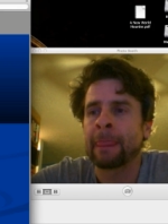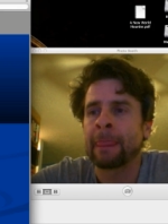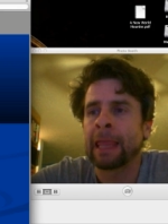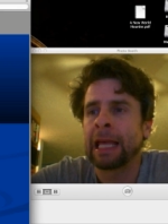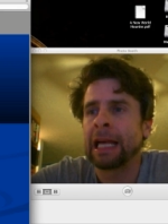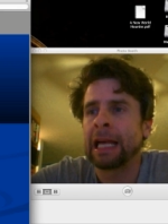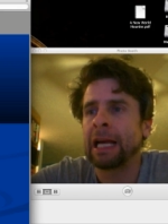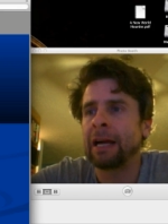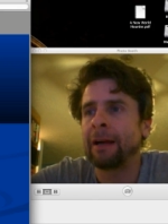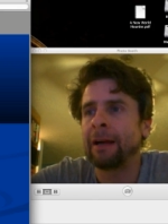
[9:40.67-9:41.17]

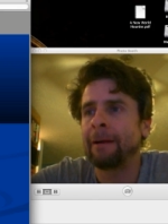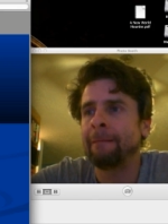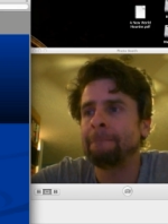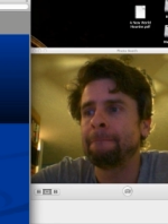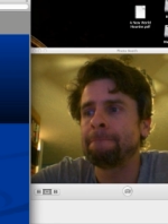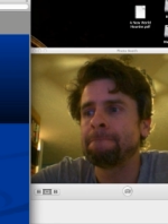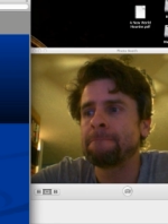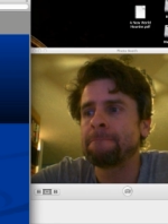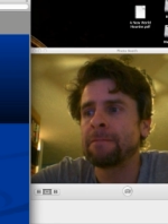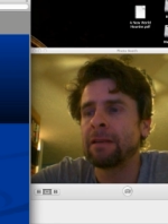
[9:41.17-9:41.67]

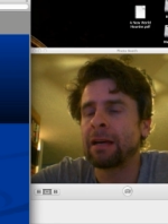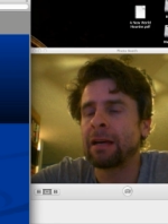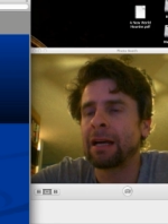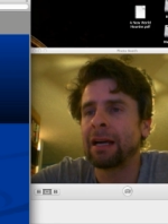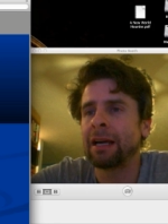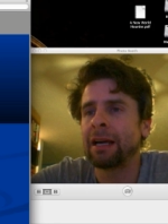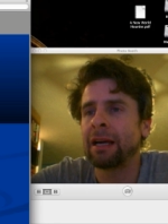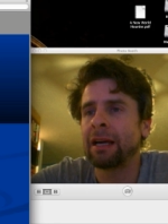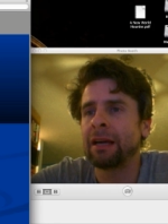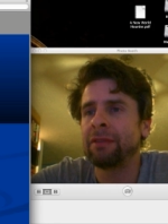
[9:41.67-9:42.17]

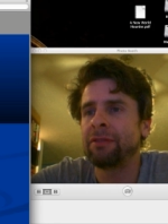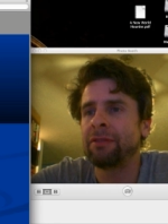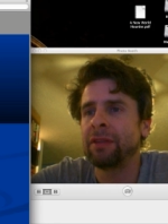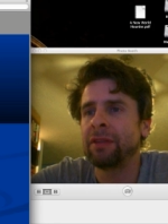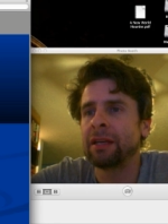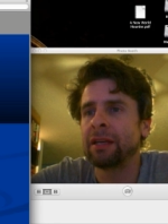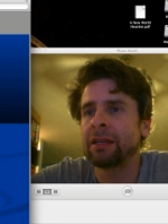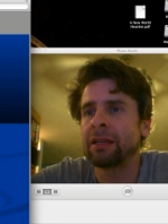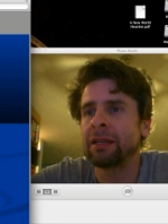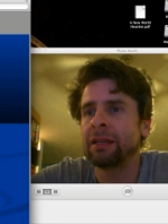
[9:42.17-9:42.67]
I
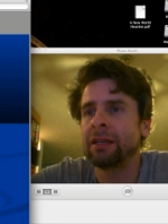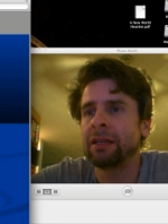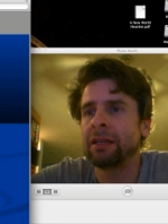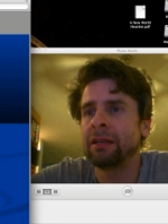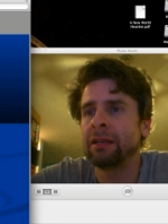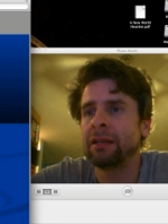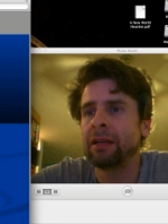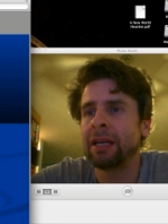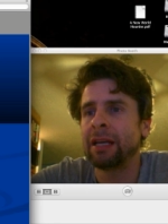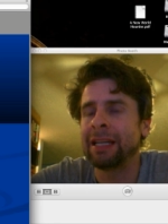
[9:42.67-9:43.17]
think
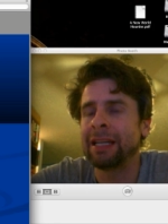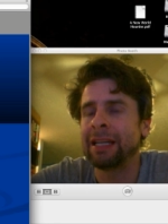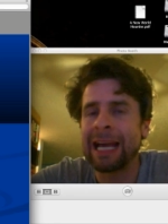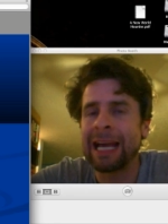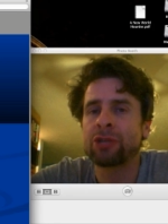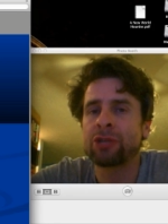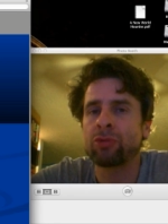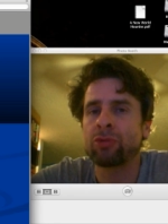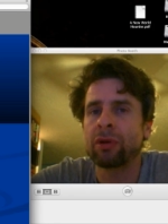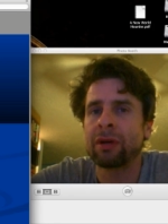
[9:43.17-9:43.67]
in a
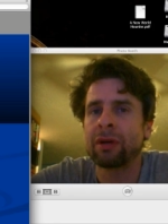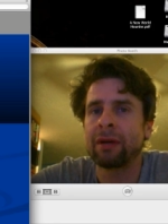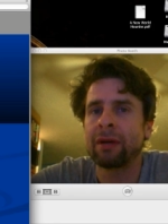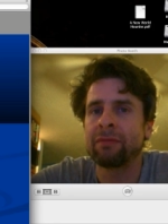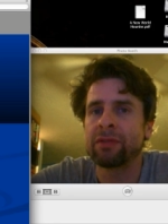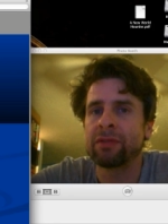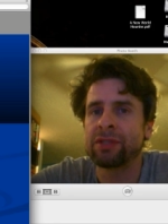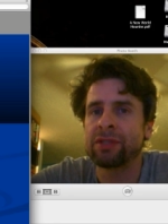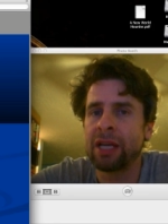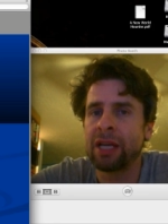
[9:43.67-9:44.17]
natural
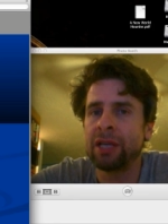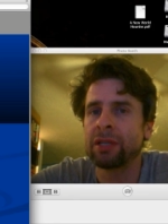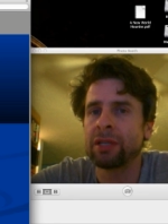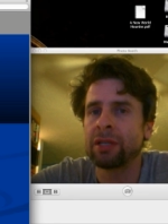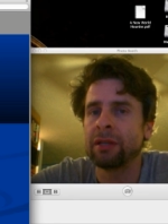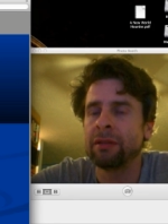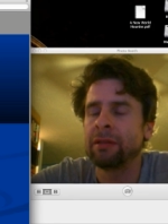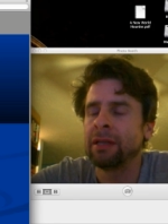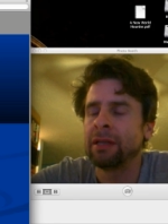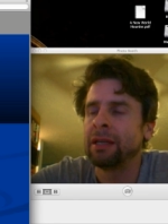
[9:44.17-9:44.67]

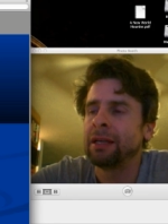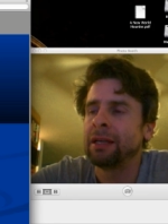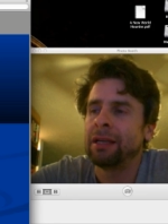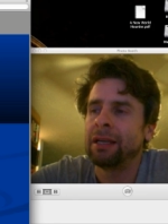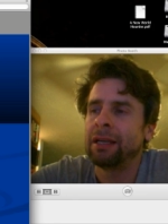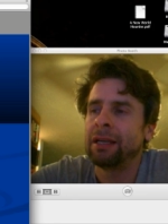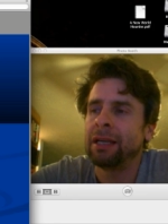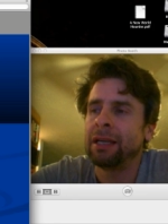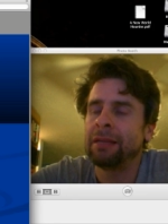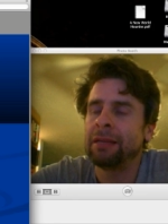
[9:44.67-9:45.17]
conversation,
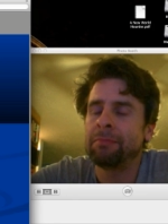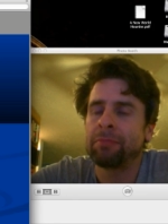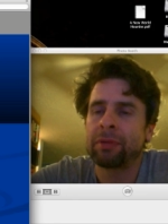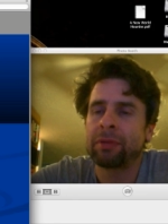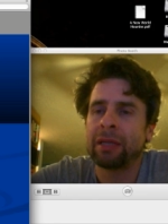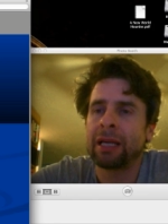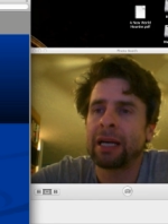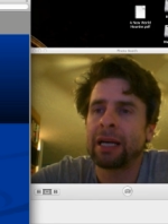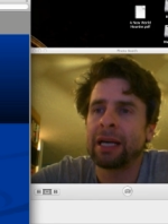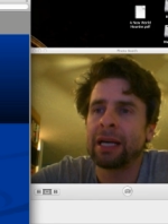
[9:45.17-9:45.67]
it
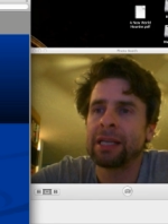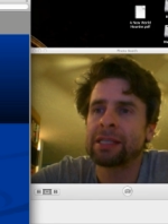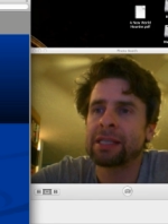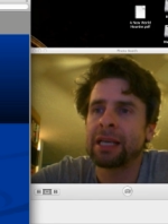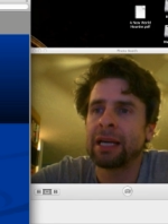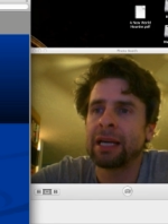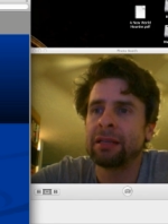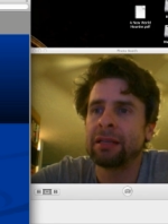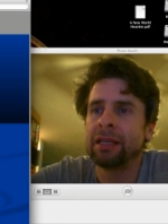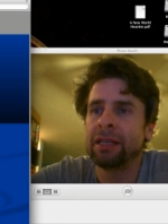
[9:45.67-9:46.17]
implies
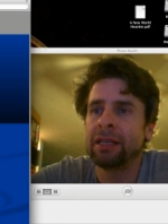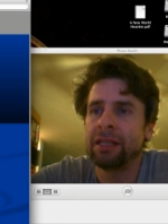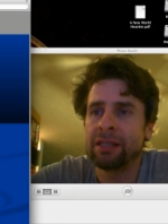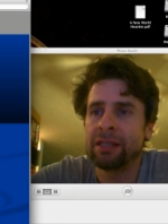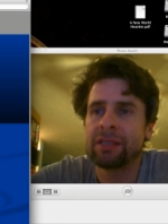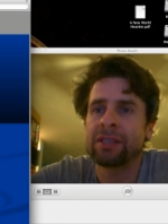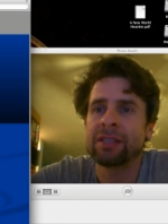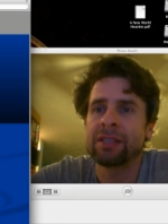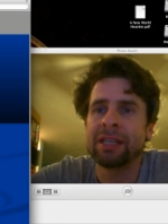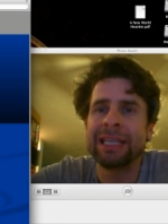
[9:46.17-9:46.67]
that it
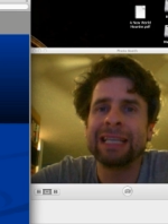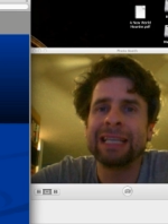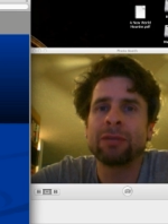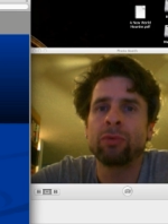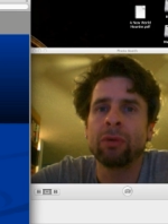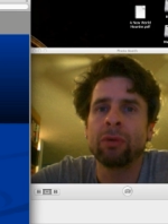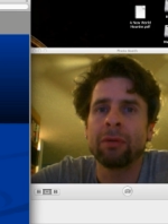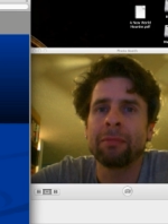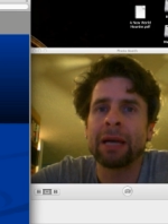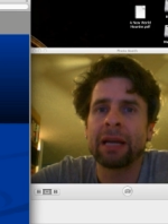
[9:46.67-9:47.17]
is the
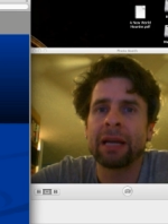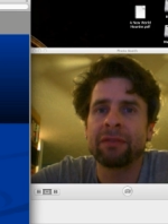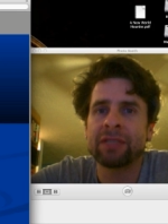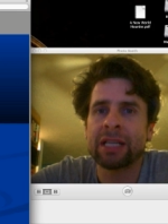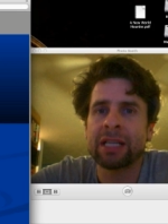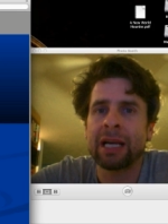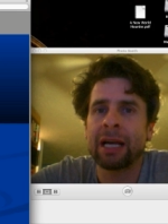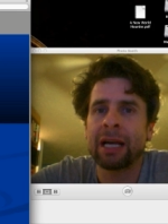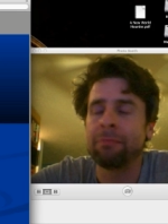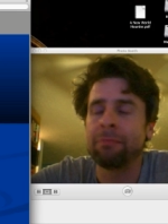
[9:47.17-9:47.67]
equal amount of
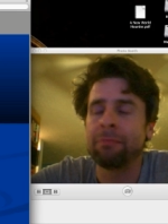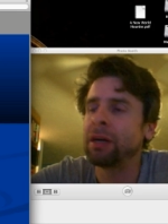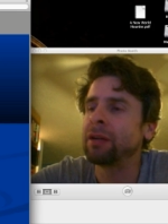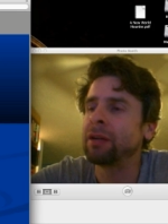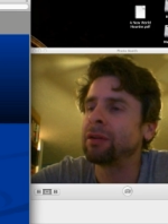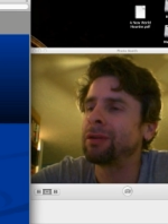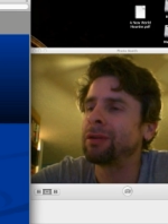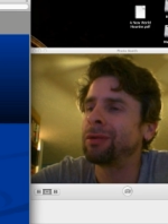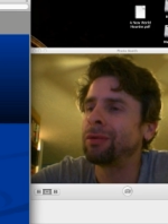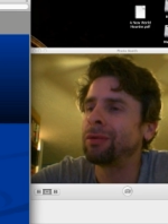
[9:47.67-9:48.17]
time,
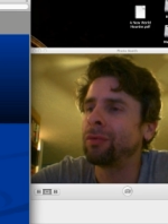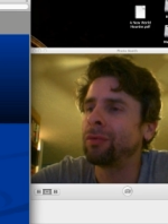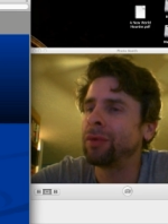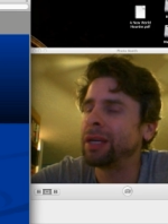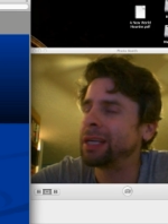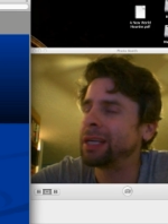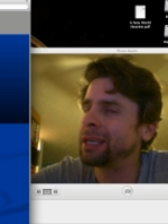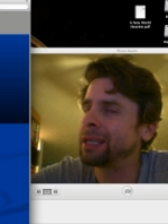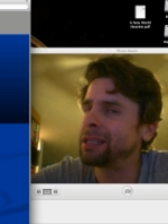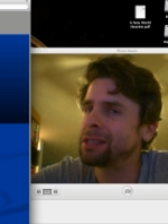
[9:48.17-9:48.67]
but
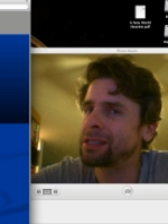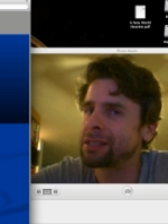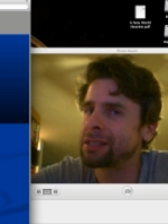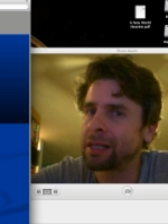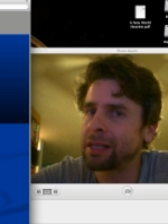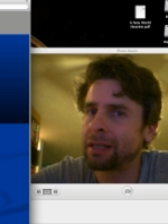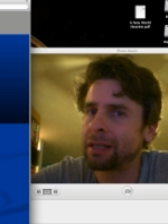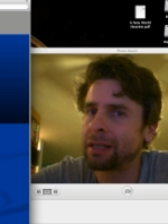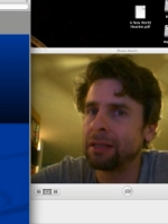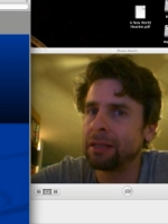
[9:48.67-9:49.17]
we can
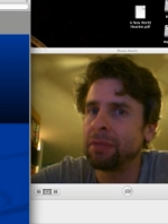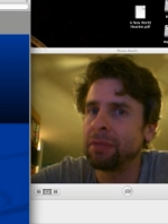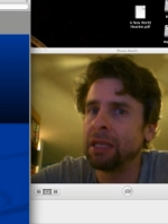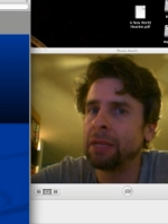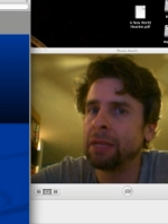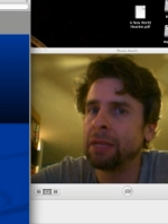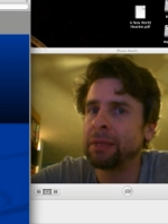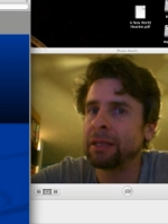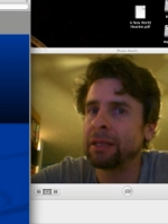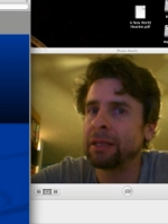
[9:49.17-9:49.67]
subtly
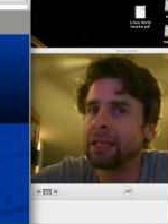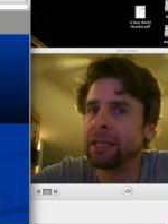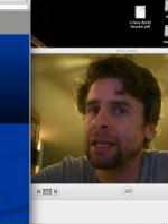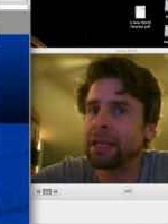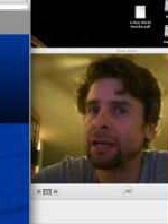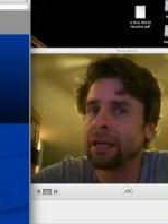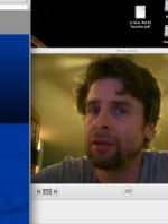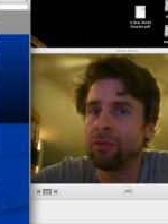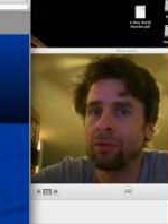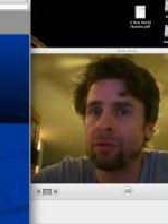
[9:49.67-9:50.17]
manipulate
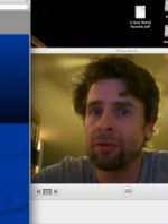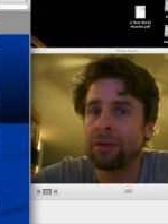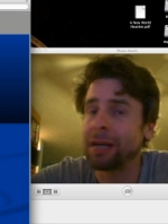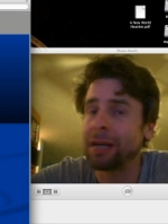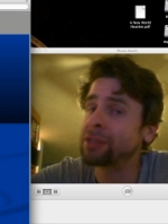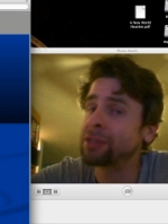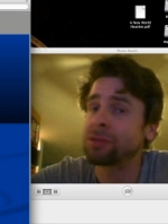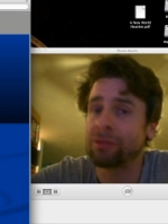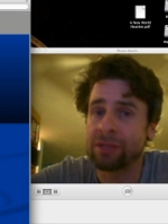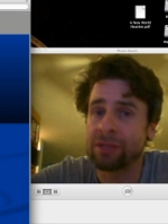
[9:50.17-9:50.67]
that, or
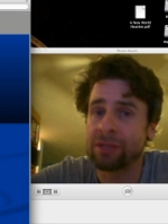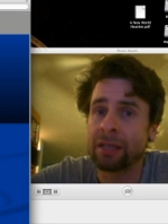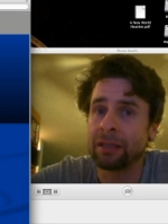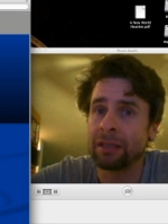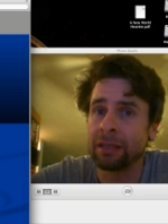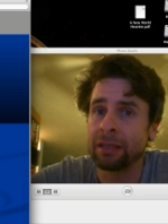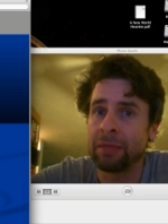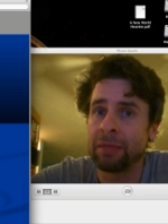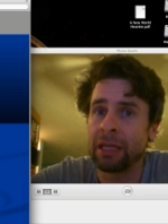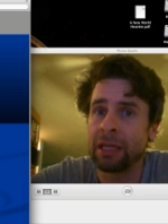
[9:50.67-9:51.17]
not so
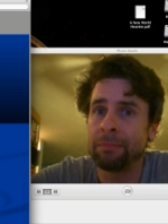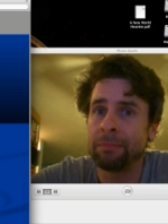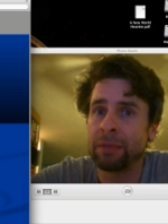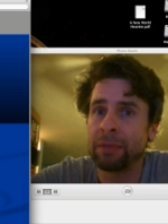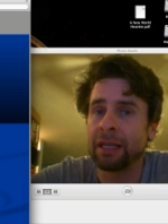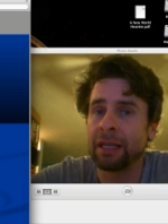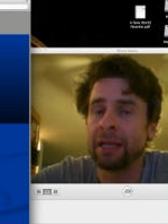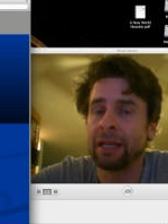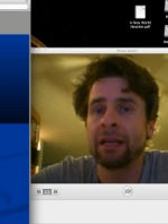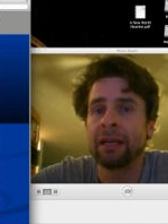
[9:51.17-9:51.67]
subtly
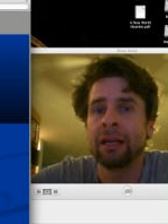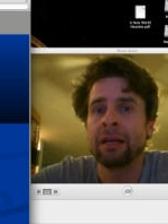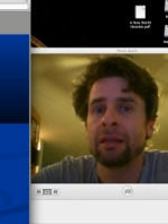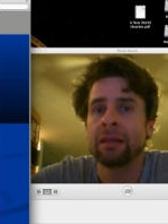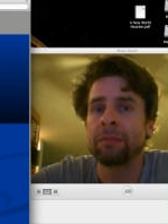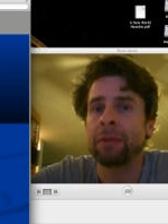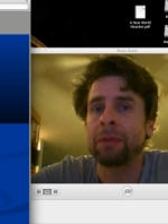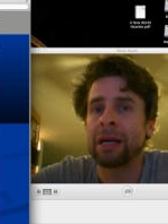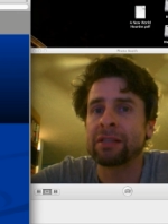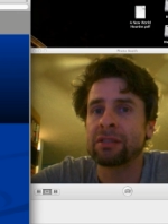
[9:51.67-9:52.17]
manipulate
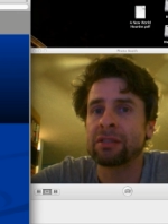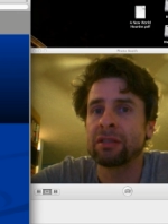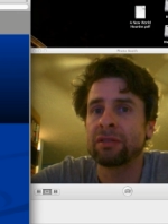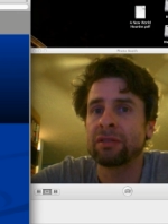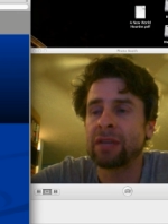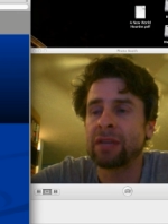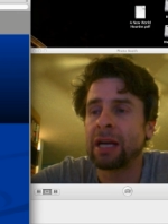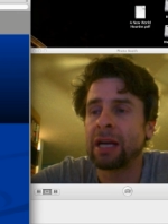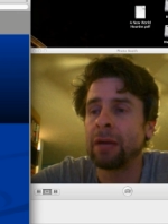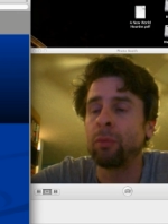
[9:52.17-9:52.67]
the passage of
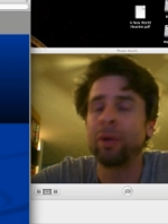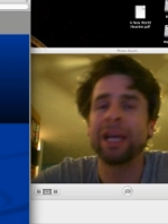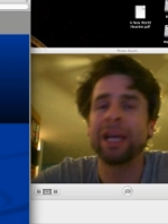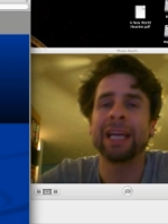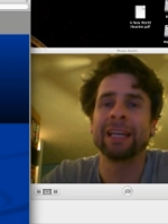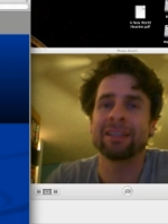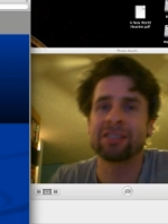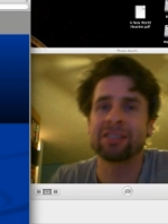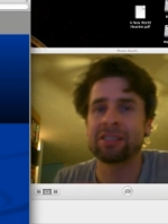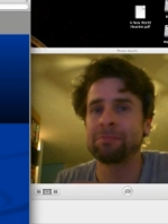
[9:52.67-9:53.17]
time. We
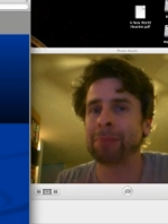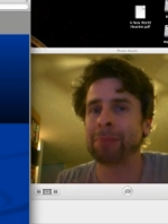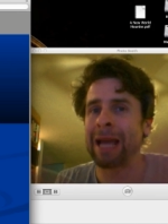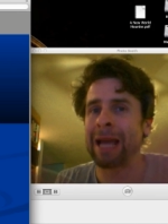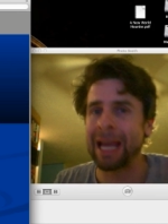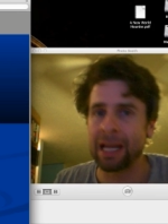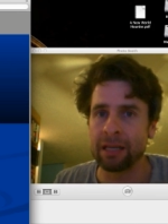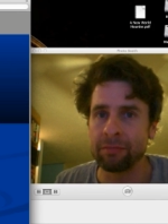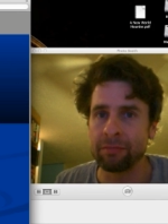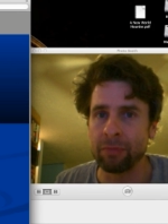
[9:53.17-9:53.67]
can
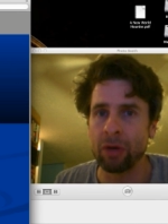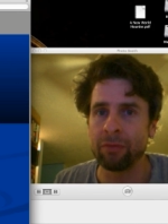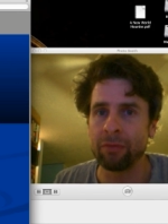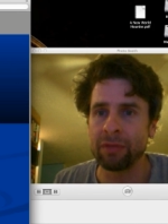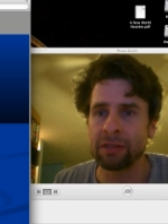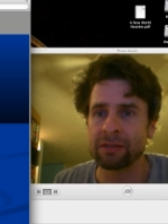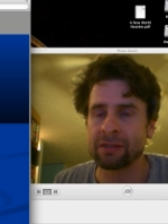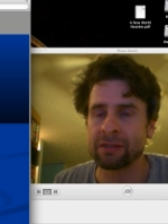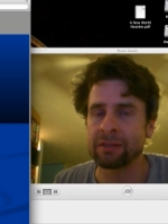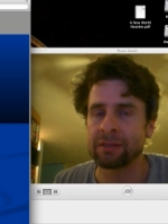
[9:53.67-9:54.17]
expand
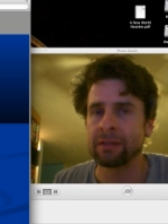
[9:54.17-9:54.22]
moments.